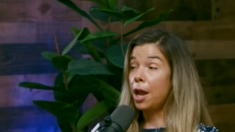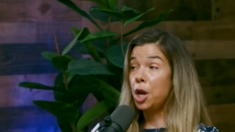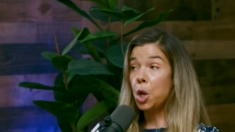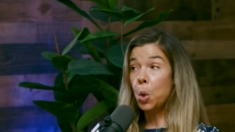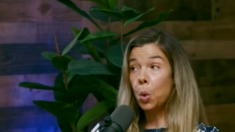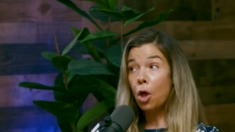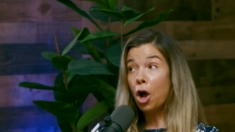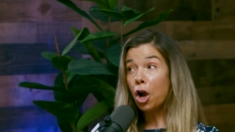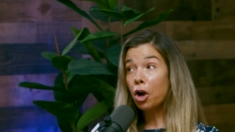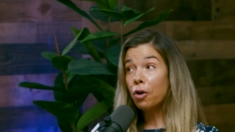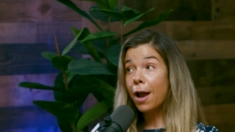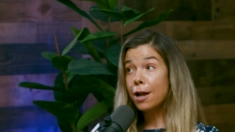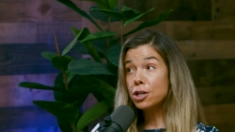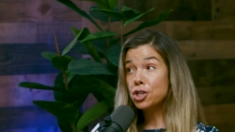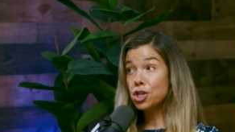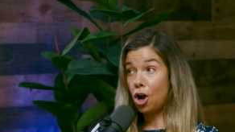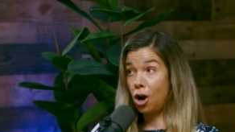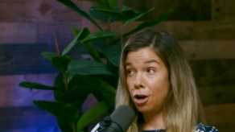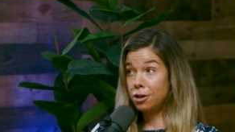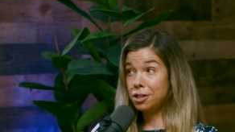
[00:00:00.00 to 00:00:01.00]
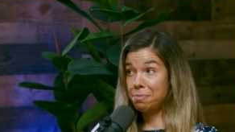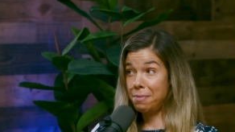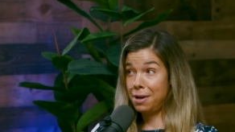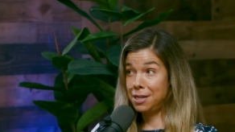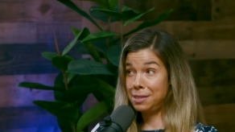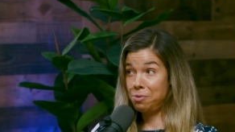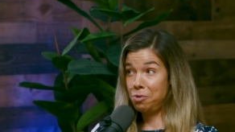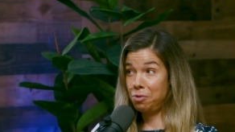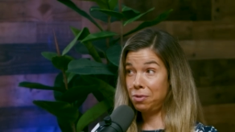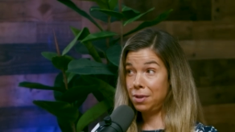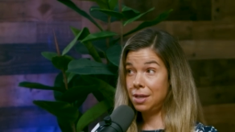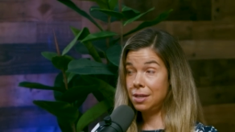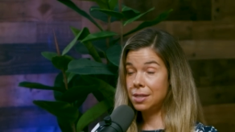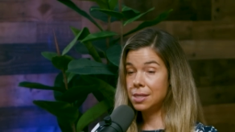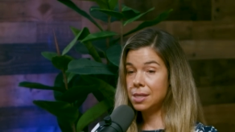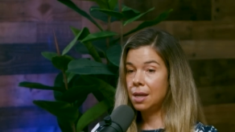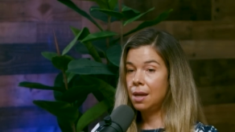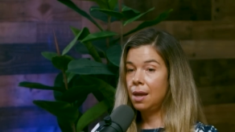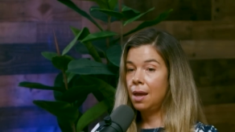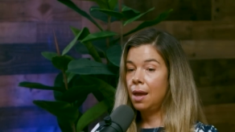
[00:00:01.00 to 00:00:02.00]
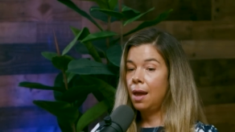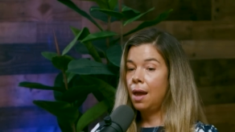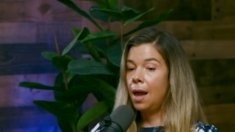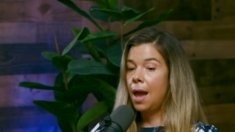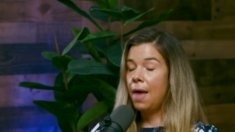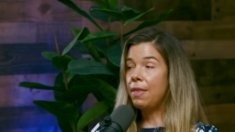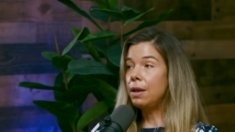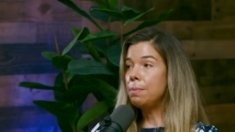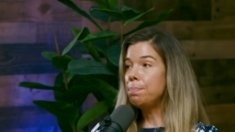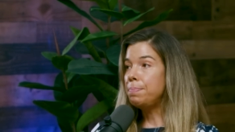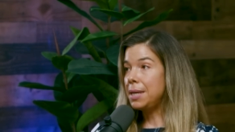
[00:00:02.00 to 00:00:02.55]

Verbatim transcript: I no longer add chard to my smoothies. And then